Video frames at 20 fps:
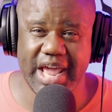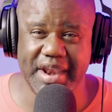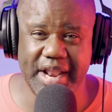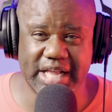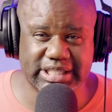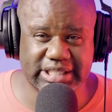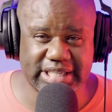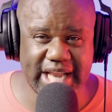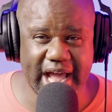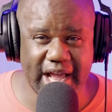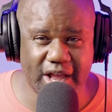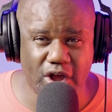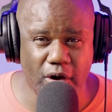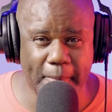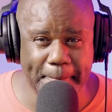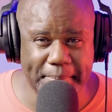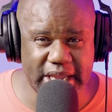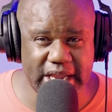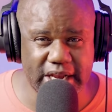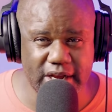and it's not
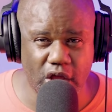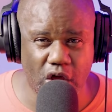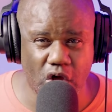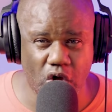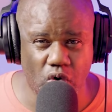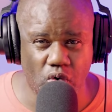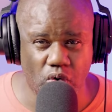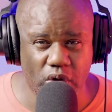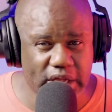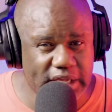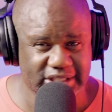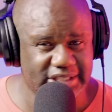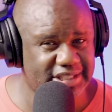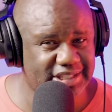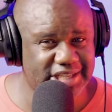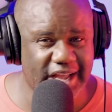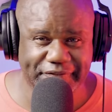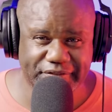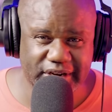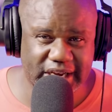gonna be no
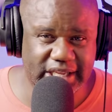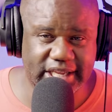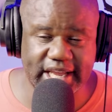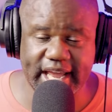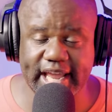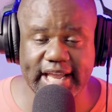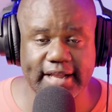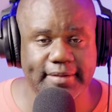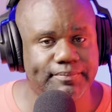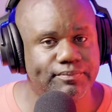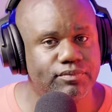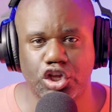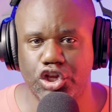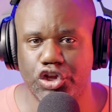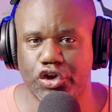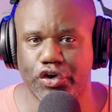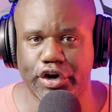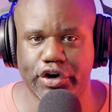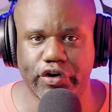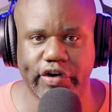stuff in the game,
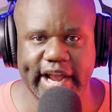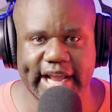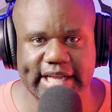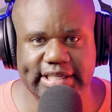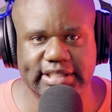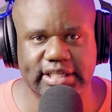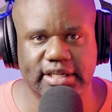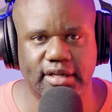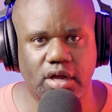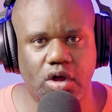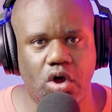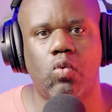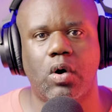you're crazy.